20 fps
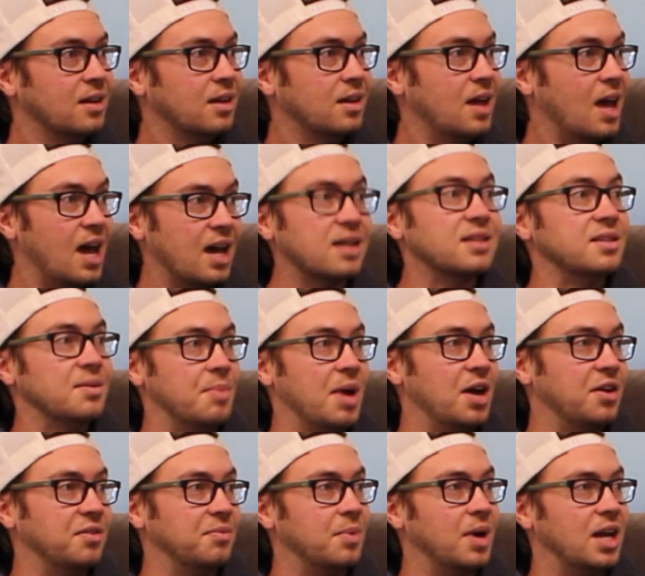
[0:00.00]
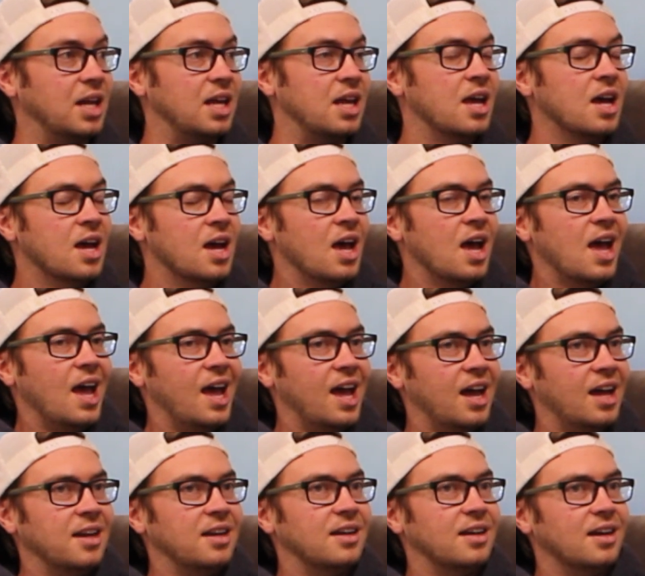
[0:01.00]
X amount of money.
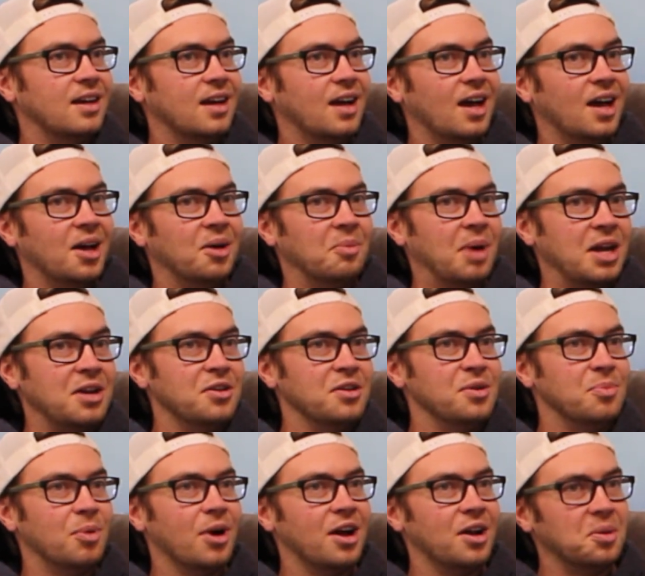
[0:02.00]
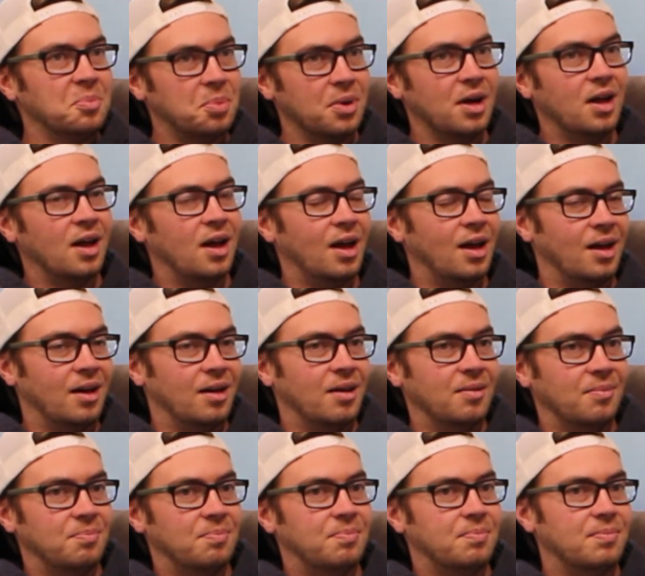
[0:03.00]
And I know you brought up
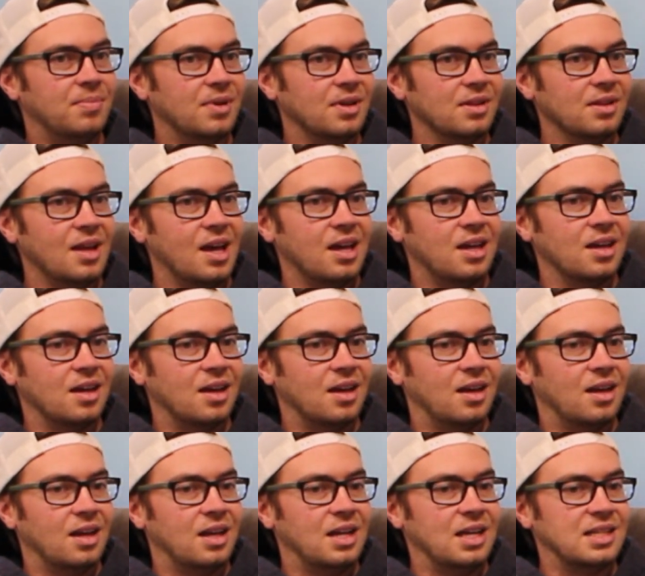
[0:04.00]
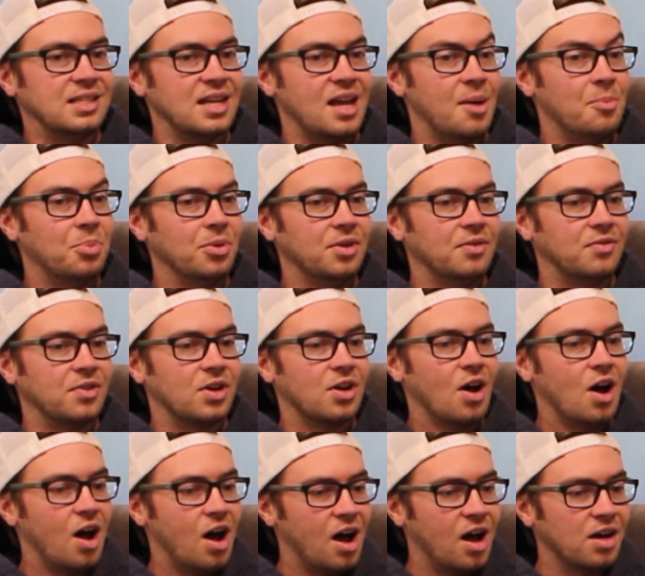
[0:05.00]
an example of a
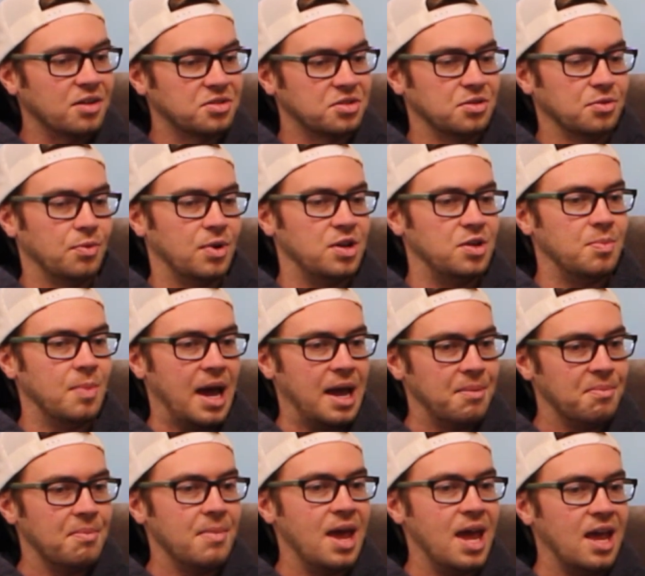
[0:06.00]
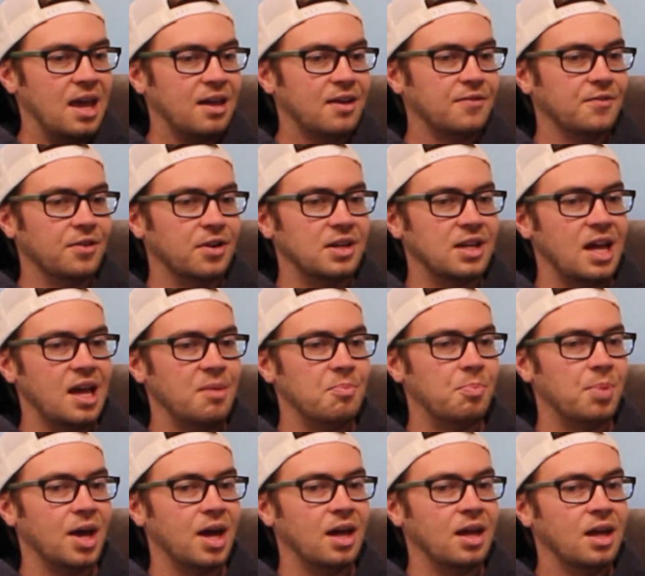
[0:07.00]
cost or what you might make for a day,
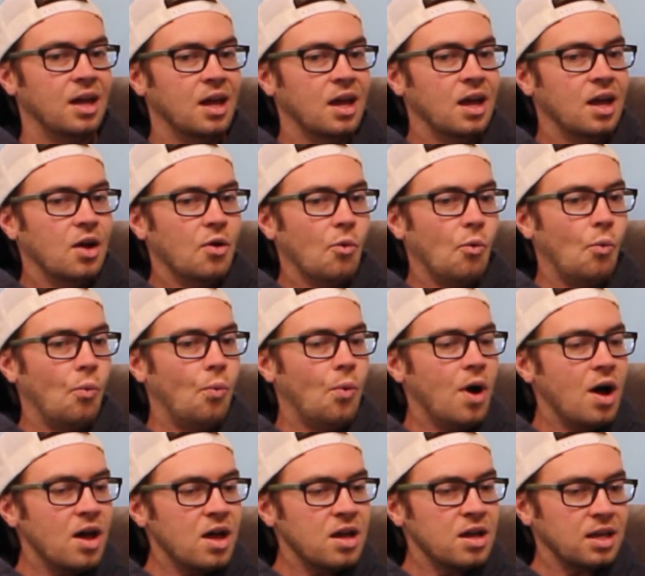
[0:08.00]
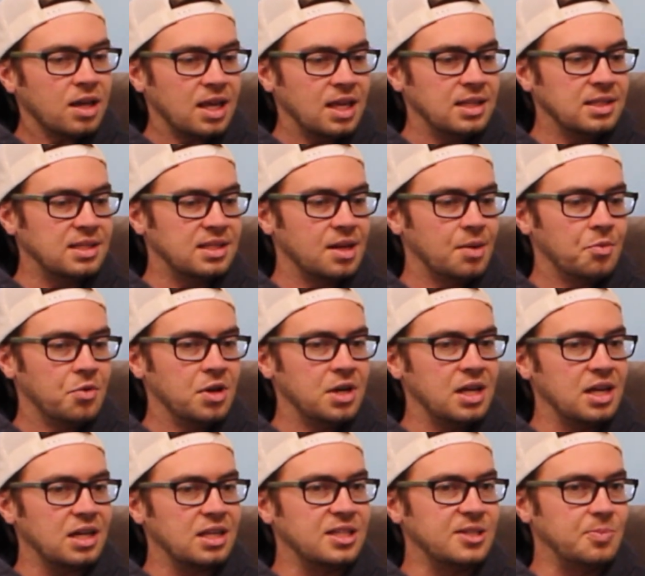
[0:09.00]
but what can someone
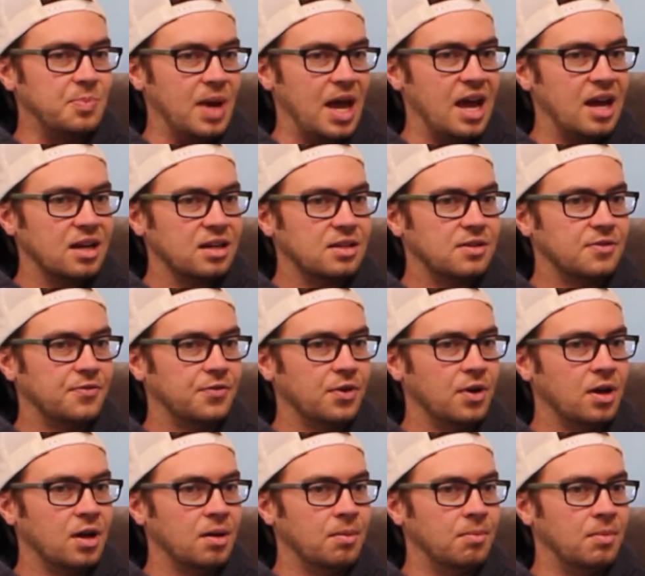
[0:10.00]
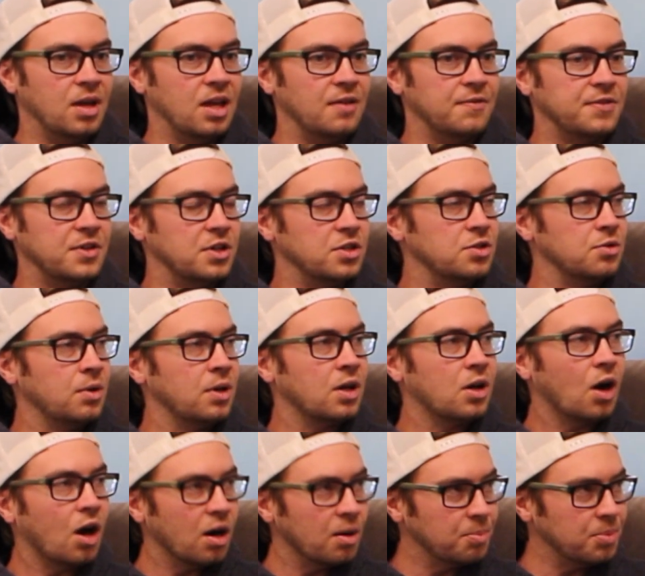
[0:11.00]
expect from, if they're doing
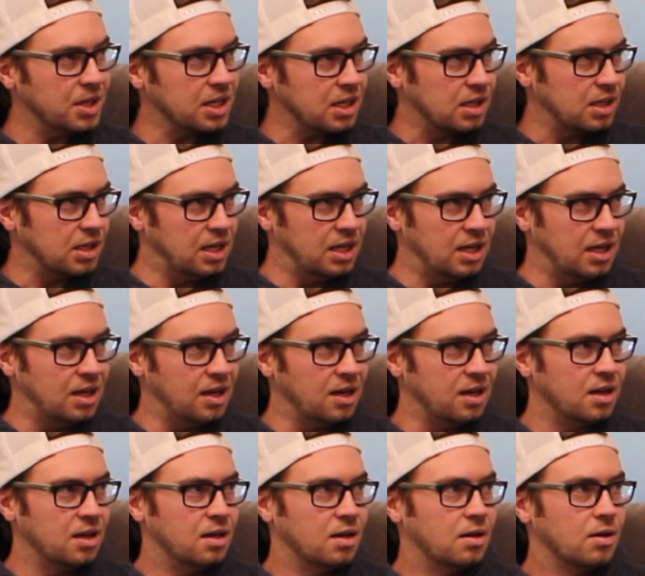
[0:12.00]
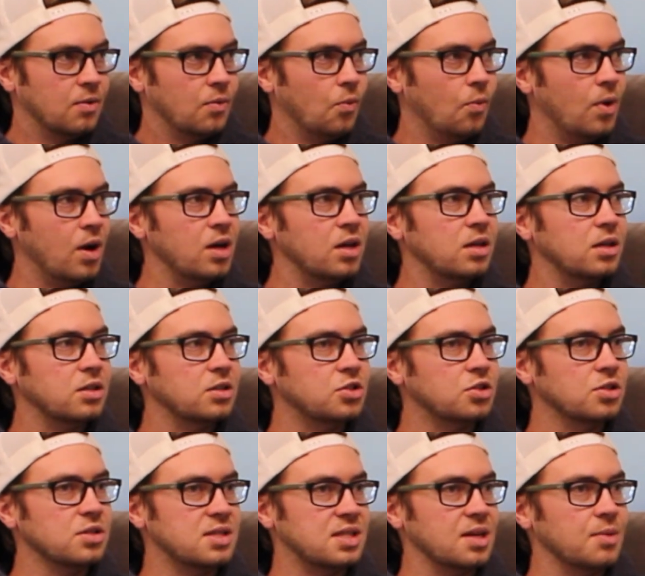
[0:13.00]
carpet cleaning, what
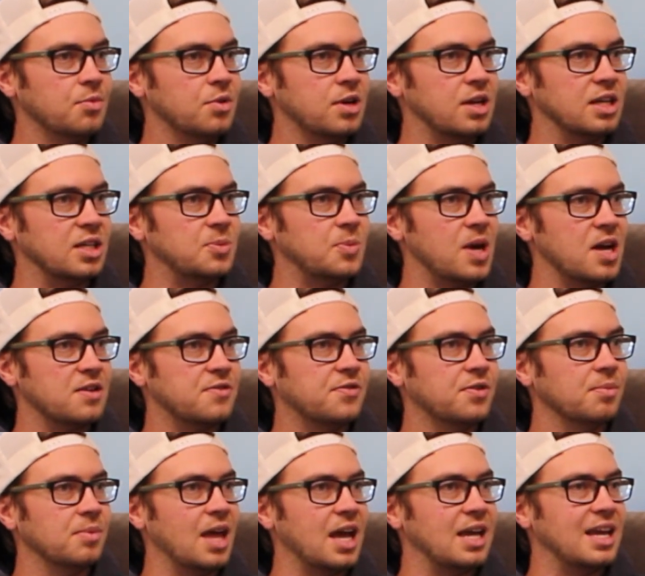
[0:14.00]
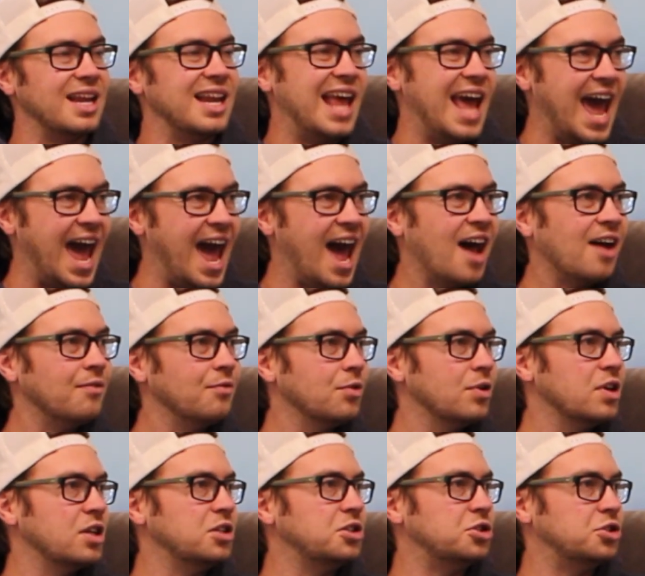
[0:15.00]
should someone expect from like an
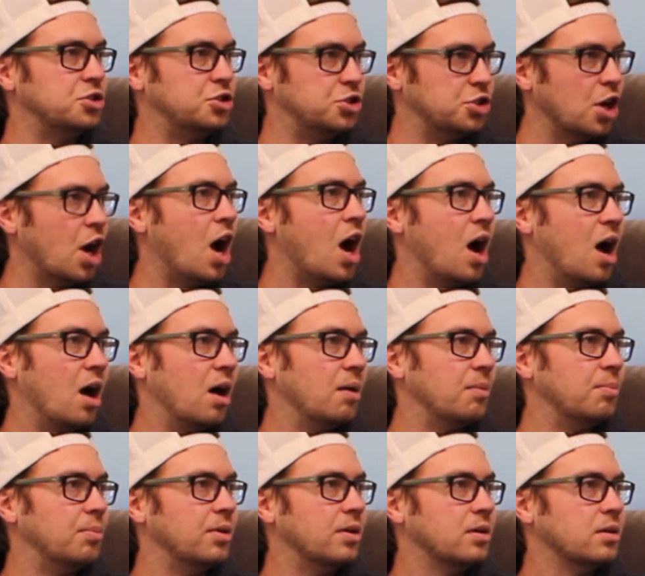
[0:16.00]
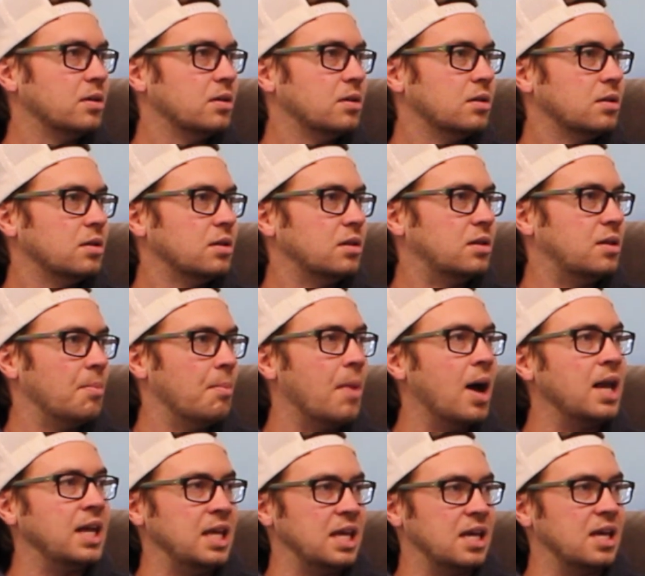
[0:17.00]
average job, the
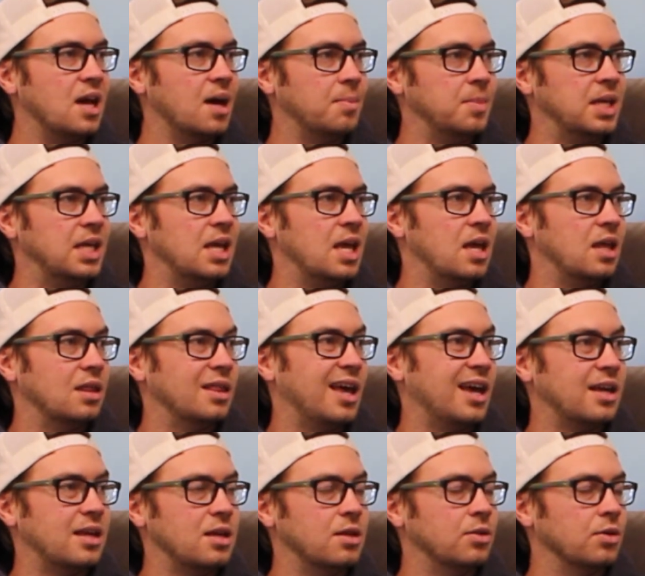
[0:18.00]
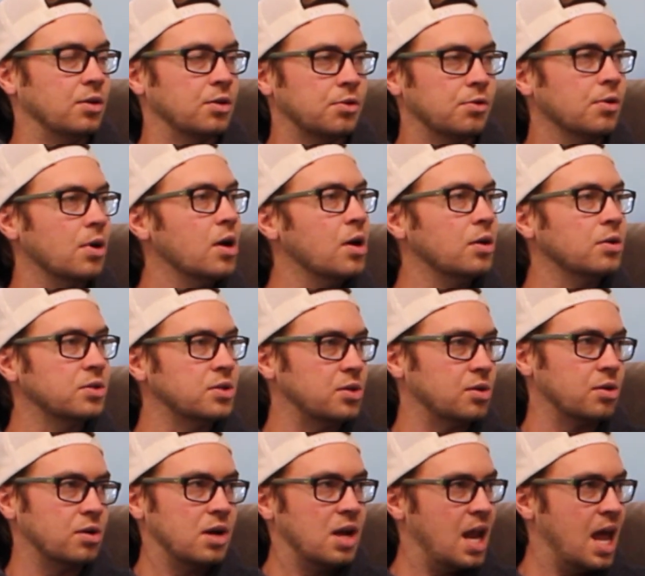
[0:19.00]
money coming in, like either gross or
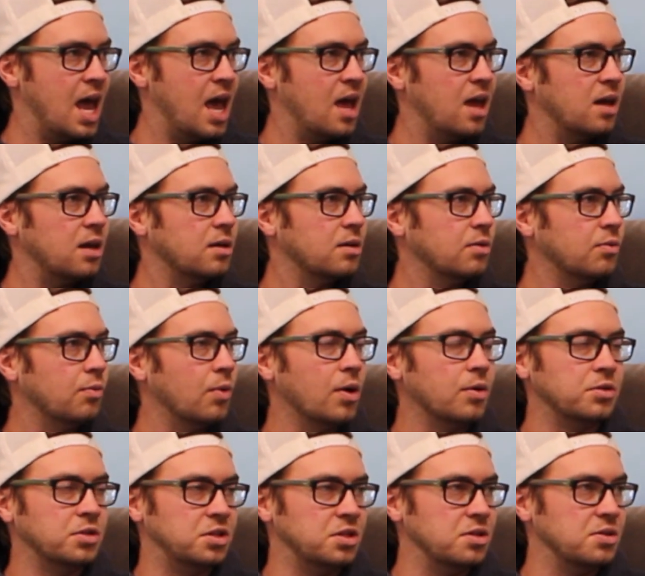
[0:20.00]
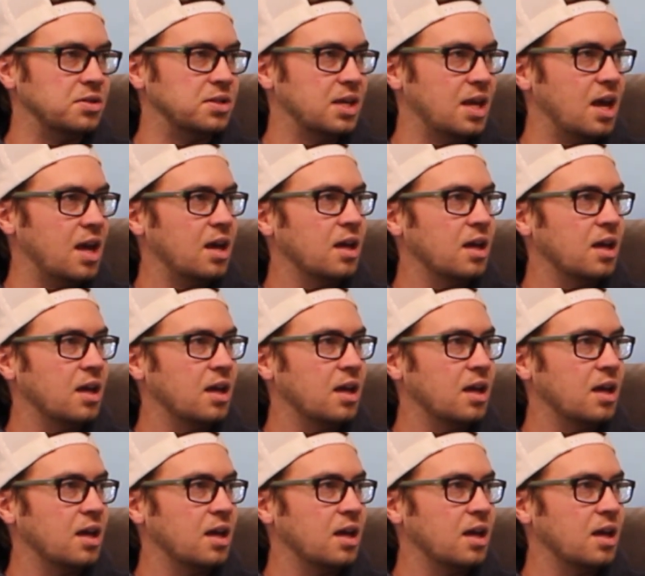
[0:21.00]
net? What would you say?